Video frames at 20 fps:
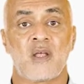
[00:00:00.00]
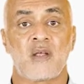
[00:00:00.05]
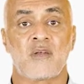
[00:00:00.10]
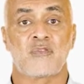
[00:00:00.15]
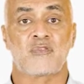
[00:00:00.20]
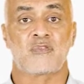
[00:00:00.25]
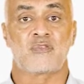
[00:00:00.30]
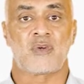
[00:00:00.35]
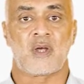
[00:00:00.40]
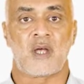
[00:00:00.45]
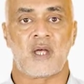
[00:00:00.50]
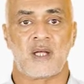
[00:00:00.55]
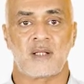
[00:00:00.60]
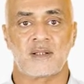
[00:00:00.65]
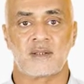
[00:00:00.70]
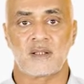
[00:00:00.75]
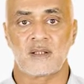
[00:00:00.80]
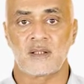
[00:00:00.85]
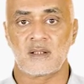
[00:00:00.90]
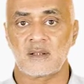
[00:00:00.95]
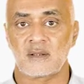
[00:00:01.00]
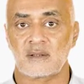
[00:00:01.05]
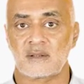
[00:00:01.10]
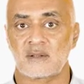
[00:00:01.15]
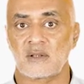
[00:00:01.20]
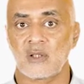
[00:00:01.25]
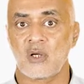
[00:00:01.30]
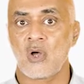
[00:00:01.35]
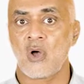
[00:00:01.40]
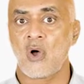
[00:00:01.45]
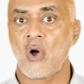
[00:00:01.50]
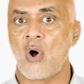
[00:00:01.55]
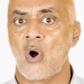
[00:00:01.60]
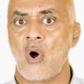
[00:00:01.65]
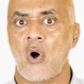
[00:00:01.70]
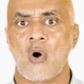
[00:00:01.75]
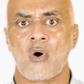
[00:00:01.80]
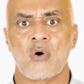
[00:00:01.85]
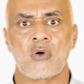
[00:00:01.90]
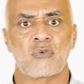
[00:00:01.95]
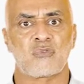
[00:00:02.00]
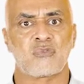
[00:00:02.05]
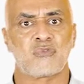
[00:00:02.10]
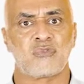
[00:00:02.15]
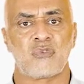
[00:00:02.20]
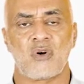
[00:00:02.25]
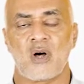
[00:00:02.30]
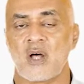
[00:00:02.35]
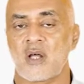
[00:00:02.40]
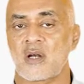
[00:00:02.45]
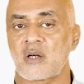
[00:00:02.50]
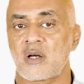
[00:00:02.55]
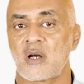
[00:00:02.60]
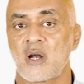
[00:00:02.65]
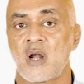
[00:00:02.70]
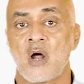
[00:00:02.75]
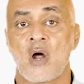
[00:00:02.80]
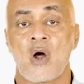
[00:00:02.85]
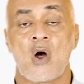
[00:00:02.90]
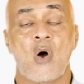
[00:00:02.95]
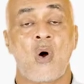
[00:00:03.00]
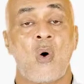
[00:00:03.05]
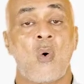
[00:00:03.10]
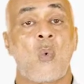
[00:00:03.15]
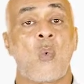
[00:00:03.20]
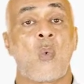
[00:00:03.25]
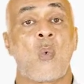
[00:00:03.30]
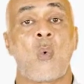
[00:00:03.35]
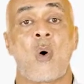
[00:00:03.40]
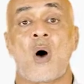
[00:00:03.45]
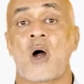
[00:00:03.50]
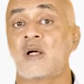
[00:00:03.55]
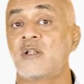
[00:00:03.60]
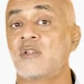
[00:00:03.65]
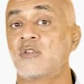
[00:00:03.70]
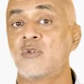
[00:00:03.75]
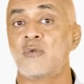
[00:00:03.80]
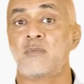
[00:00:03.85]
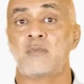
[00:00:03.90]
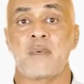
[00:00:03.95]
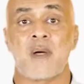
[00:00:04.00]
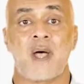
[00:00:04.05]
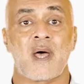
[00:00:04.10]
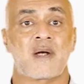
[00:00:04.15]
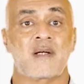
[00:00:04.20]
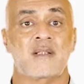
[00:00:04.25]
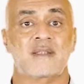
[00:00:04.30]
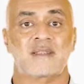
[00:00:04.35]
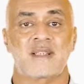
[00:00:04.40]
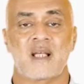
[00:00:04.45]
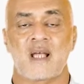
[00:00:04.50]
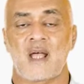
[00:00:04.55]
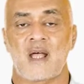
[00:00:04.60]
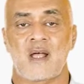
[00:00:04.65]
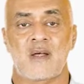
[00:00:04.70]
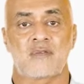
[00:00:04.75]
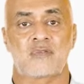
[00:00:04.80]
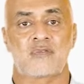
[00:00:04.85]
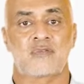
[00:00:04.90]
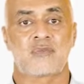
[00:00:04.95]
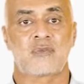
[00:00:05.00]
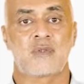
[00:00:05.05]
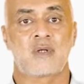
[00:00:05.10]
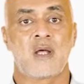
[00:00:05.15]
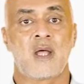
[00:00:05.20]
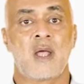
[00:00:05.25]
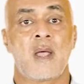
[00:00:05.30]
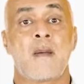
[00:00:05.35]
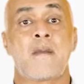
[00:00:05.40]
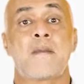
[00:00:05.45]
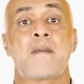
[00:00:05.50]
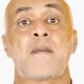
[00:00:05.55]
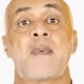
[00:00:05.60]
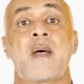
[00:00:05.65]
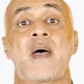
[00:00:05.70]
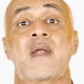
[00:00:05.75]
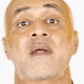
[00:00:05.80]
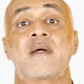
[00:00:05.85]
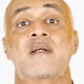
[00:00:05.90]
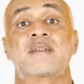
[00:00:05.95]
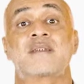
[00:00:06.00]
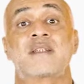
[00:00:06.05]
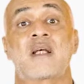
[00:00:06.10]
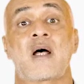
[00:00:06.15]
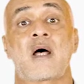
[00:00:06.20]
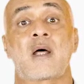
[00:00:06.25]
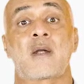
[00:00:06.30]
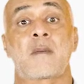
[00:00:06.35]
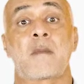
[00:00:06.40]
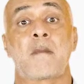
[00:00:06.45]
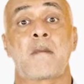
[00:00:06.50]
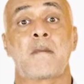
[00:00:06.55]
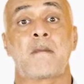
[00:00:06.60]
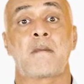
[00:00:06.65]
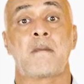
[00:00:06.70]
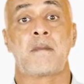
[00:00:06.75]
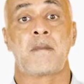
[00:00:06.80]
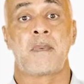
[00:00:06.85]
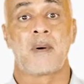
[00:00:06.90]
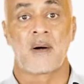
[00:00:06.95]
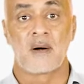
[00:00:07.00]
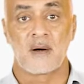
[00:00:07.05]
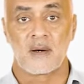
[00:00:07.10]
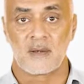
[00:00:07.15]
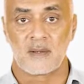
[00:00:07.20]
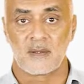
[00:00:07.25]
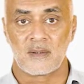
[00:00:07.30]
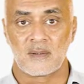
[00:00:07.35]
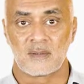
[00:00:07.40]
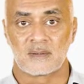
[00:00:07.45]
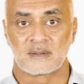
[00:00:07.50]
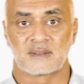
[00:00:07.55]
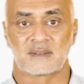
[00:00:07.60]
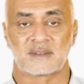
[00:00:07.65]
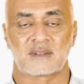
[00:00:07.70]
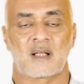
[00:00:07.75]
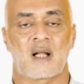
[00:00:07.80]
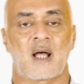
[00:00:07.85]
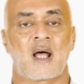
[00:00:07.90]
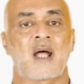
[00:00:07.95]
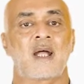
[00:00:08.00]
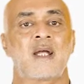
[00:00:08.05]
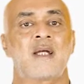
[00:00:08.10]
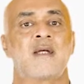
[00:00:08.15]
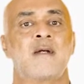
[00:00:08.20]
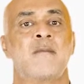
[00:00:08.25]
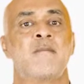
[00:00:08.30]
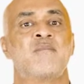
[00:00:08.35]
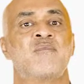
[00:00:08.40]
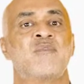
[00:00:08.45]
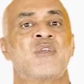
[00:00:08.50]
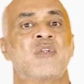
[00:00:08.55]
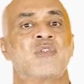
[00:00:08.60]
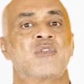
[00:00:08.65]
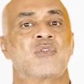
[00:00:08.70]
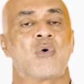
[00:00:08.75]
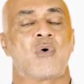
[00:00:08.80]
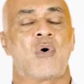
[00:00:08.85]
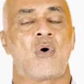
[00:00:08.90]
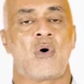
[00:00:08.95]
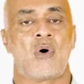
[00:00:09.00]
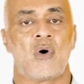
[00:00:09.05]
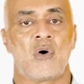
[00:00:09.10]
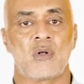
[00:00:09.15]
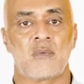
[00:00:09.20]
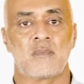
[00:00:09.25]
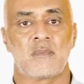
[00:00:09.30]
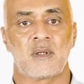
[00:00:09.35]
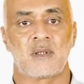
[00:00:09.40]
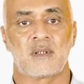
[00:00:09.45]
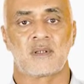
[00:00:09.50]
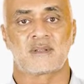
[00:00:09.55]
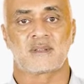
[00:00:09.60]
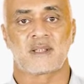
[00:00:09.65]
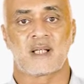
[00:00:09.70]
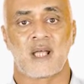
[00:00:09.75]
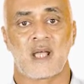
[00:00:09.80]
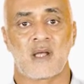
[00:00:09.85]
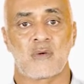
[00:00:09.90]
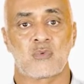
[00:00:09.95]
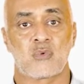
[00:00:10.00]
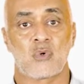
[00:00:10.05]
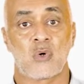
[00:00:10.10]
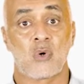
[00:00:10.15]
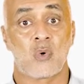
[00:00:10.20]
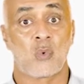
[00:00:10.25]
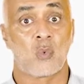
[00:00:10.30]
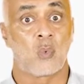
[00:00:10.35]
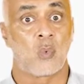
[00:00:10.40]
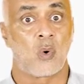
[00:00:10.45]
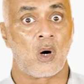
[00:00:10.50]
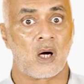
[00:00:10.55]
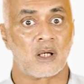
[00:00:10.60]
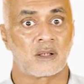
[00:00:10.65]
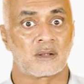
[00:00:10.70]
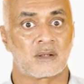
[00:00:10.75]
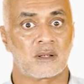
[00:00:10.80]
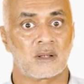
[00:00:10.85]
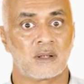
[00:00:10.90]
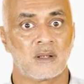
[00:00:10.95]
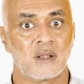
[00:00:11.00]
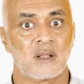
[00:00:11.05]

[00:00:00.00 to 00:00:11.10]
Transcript: Feathers or fur? What do parrots have? Parrots are birds, right? So all birds have what?